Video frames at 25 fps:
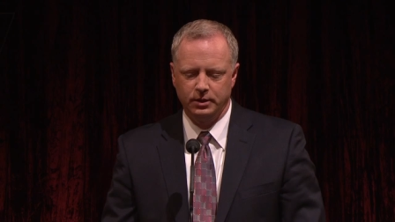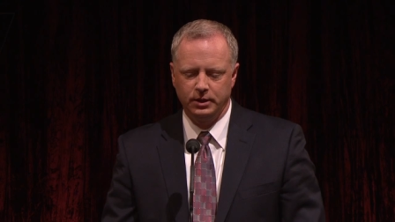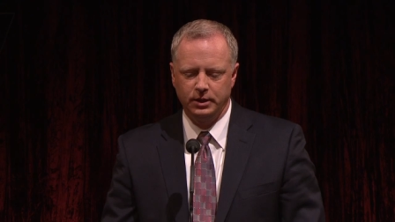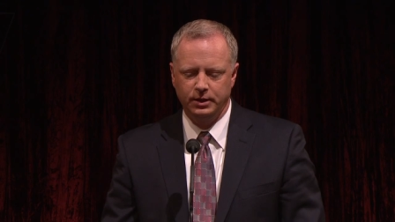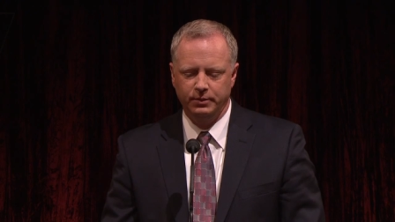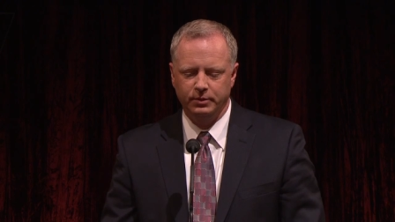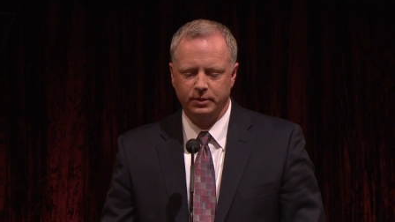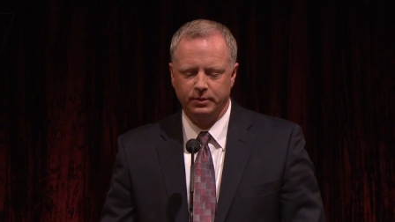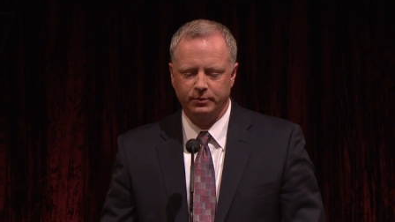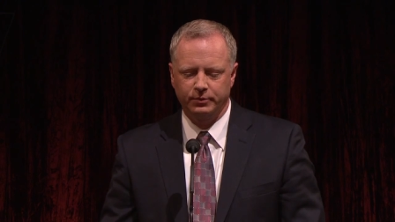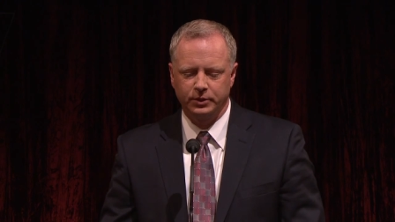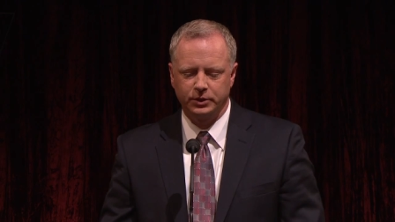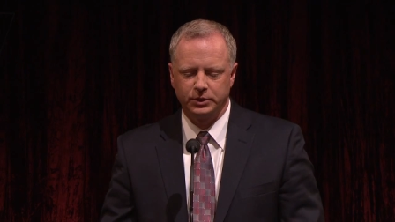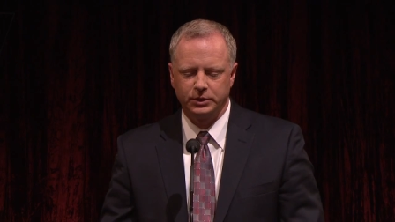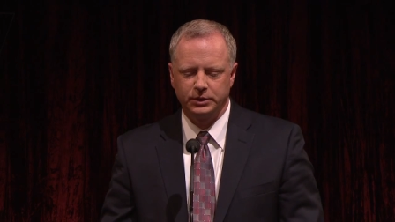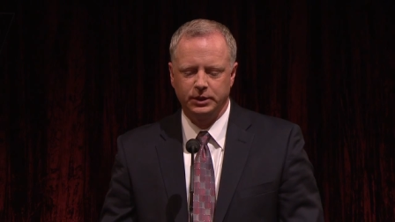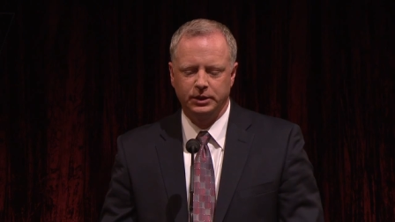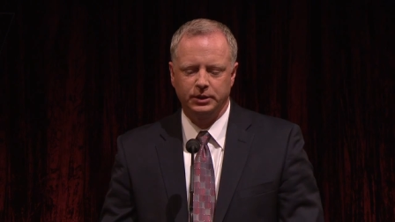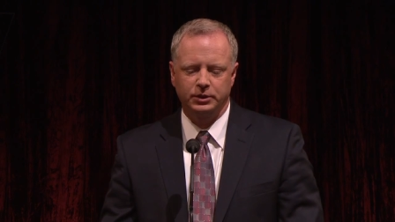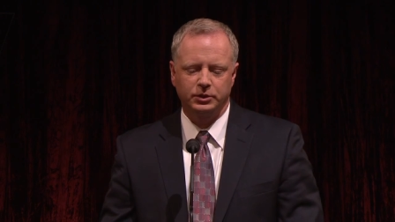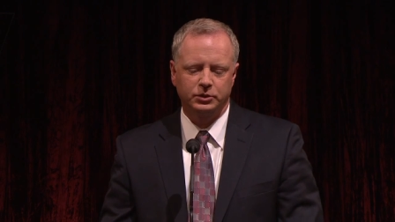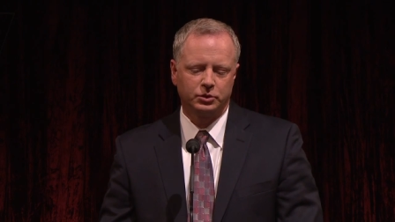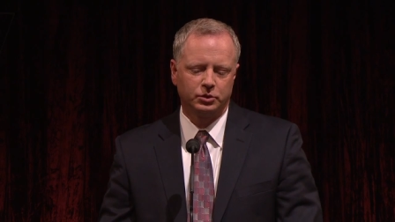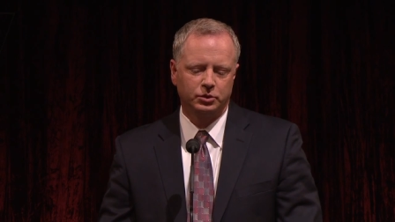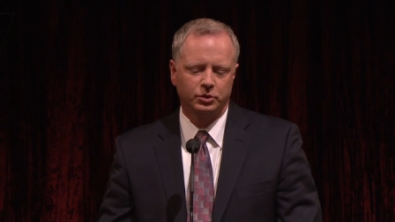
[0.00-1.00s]
even if the
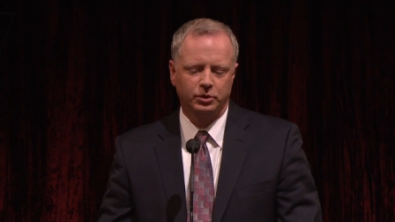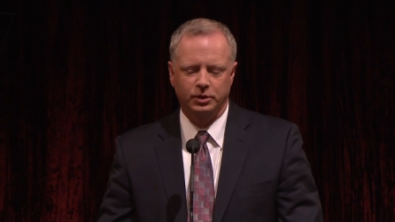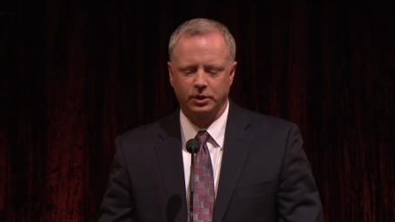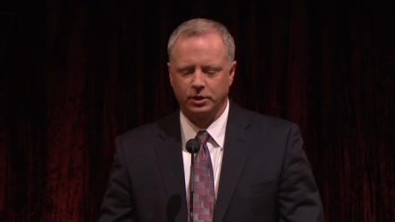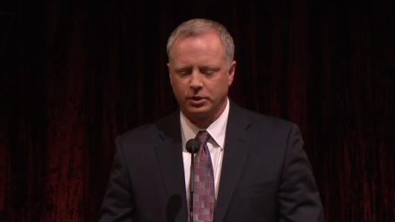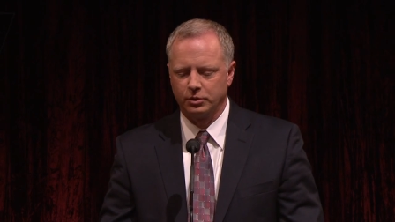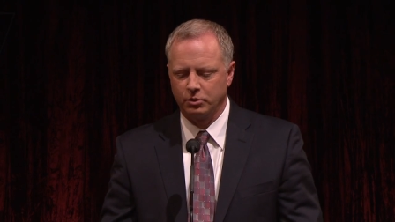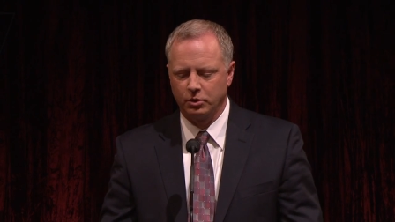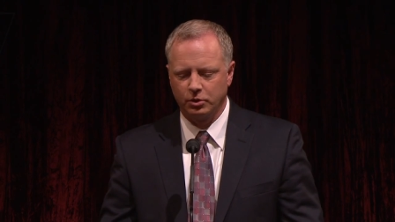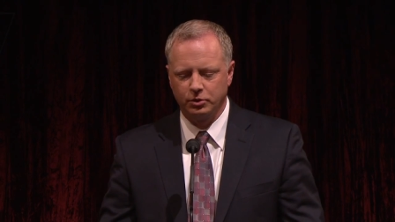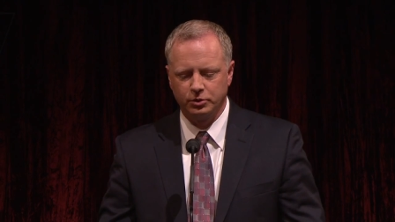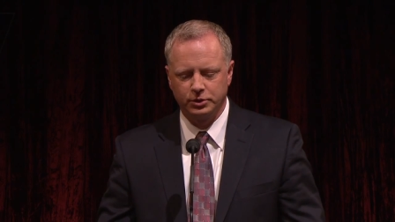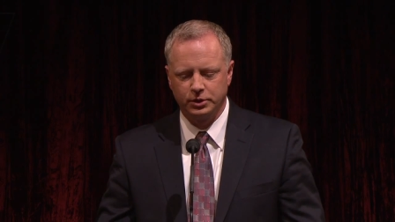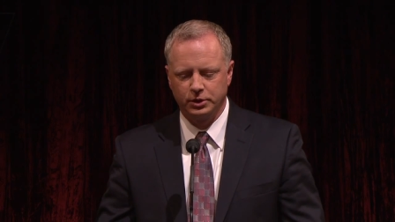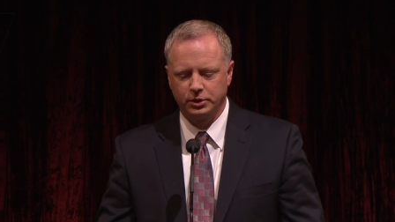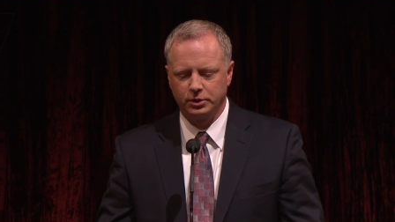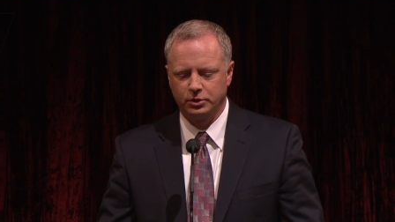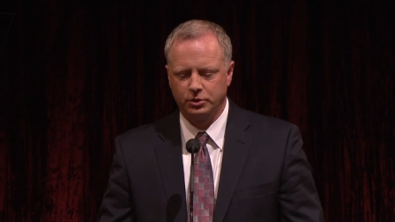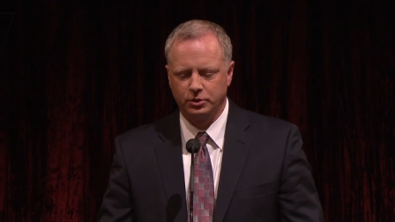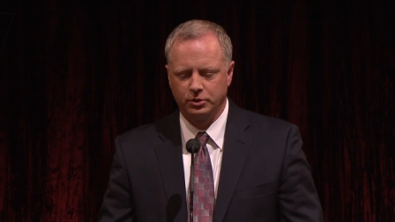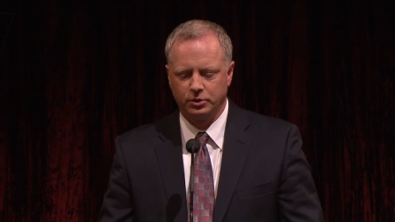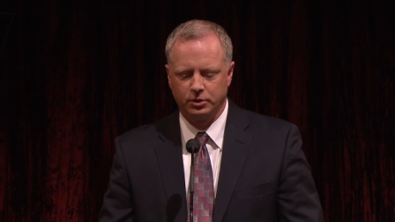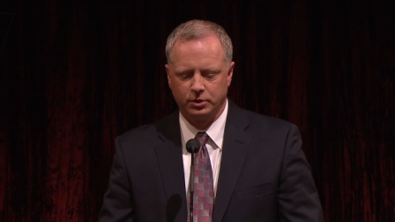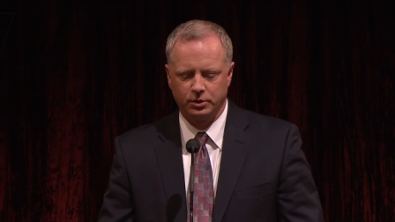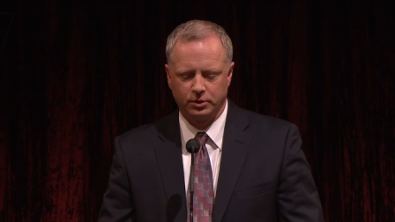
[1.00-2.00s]
seed is good and grows
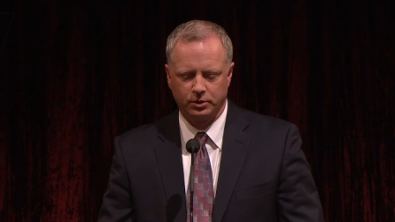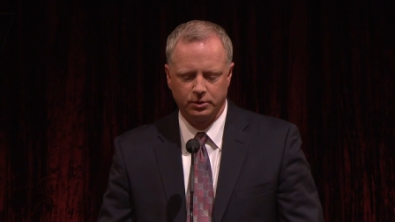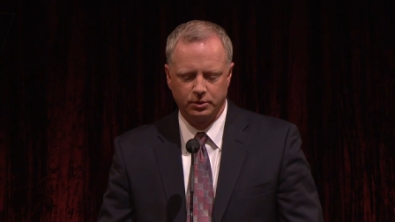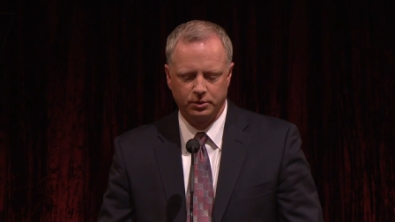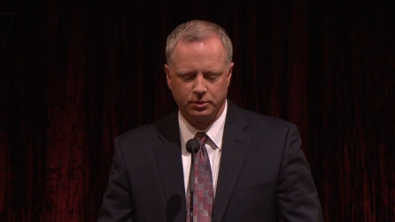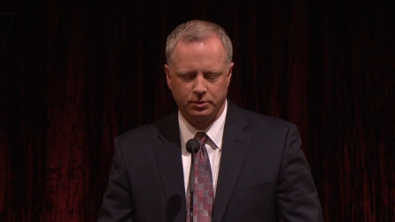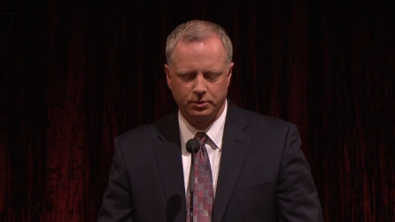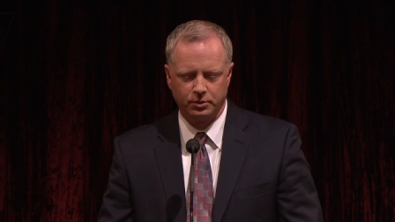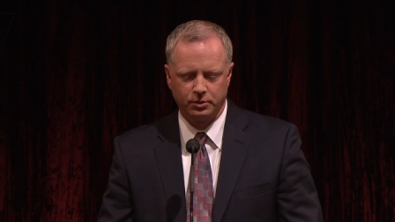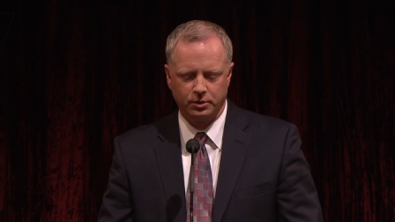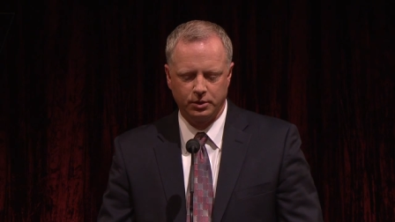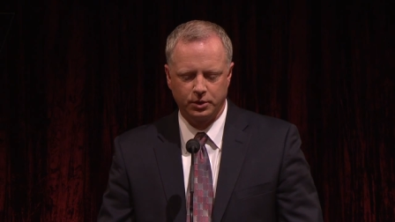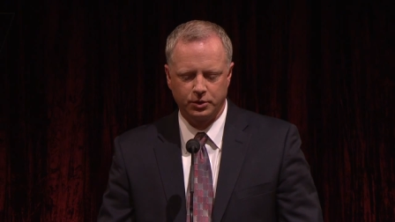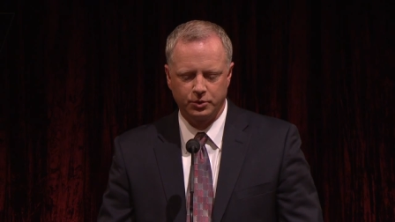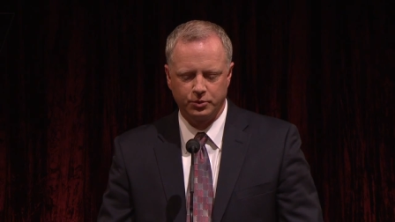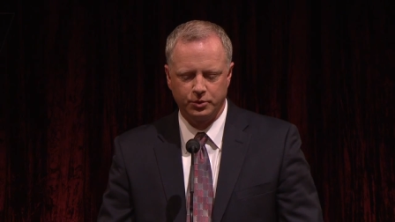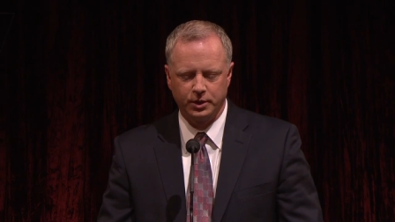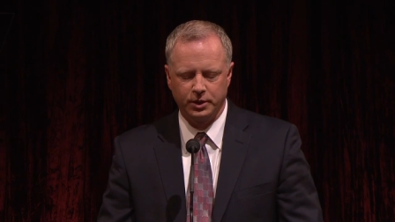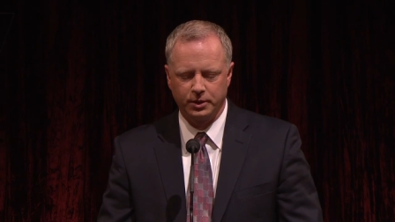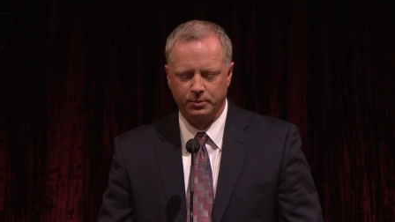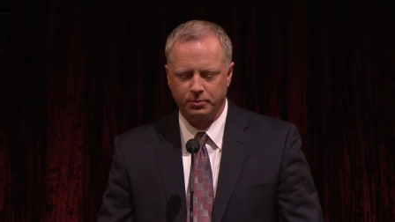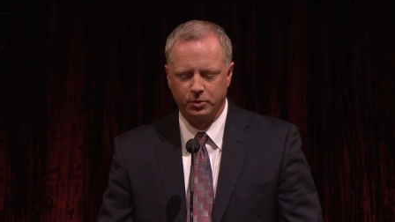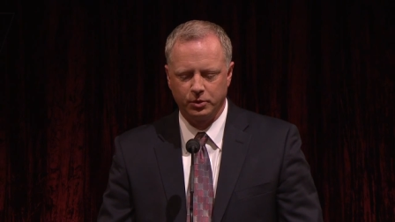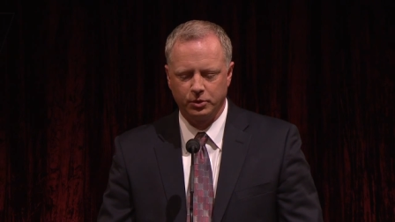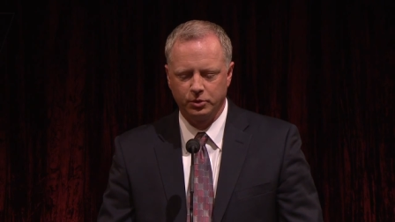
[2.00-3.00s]
into a, a tree
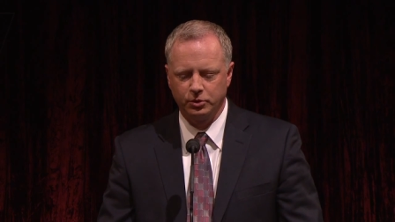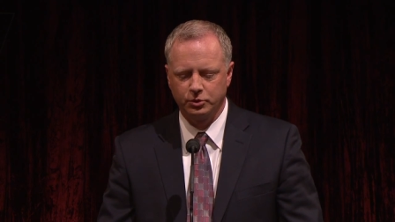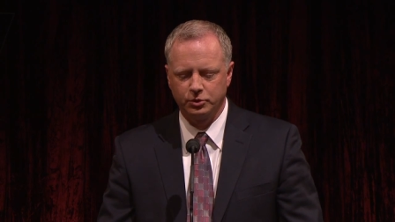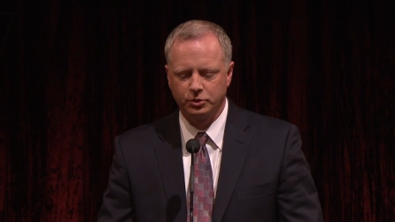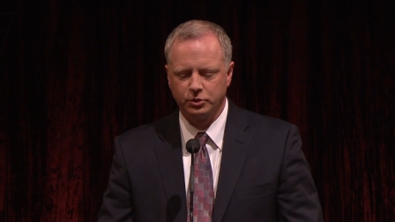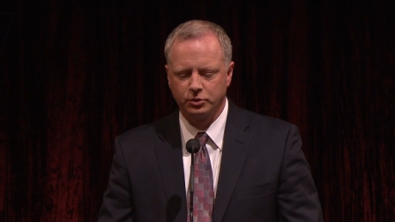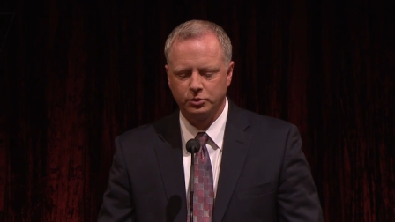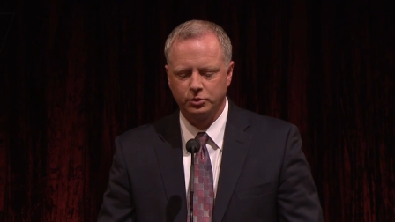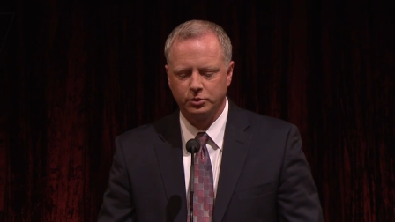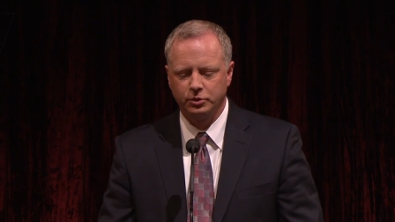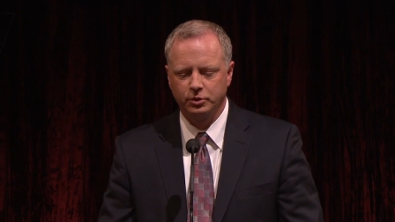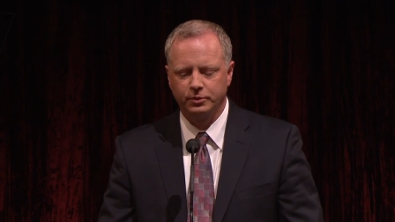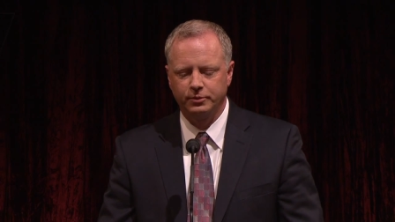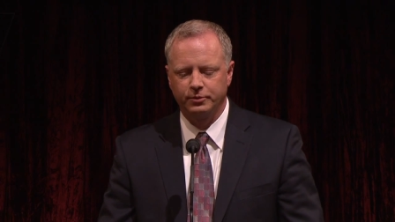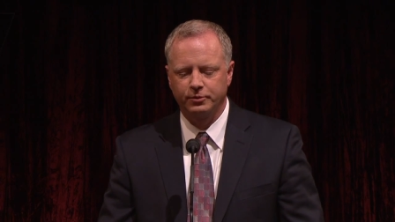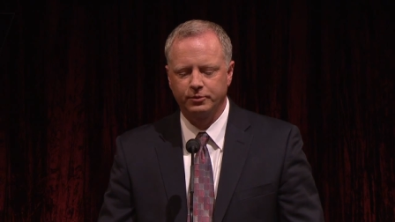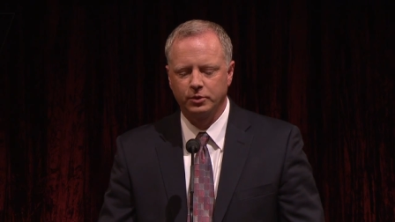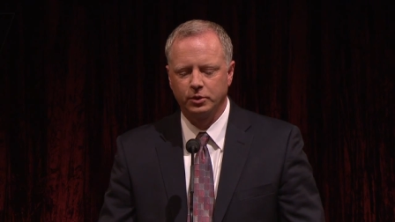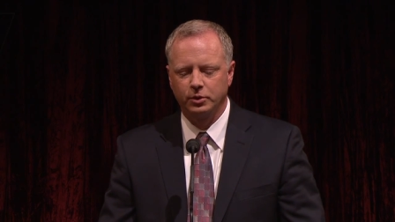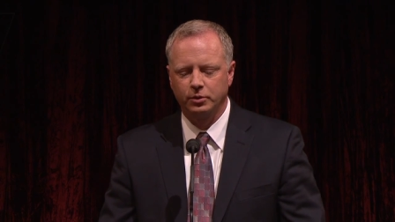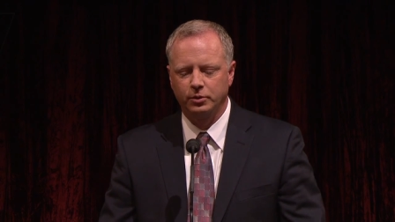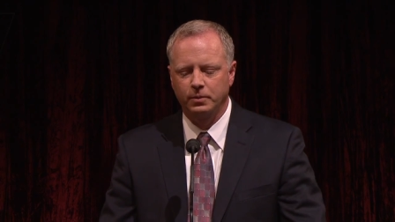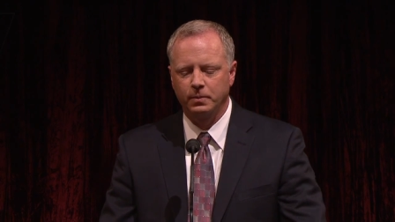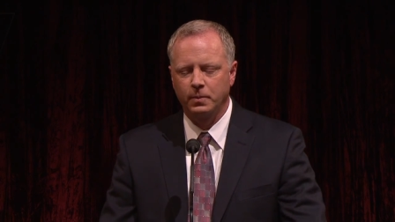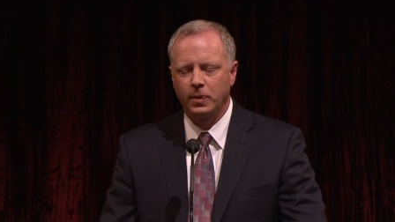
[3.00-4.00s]
that produces good
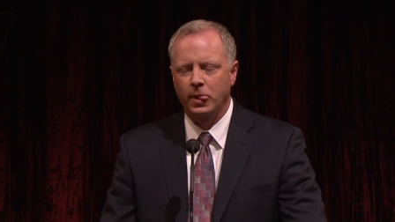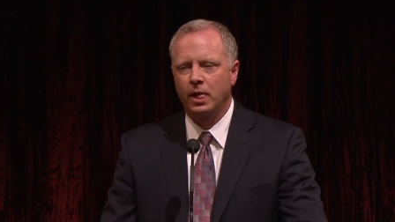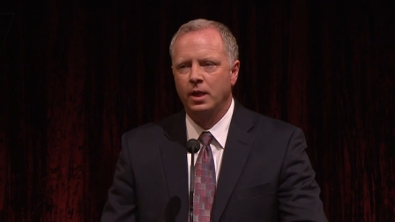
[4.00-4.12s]
fruit,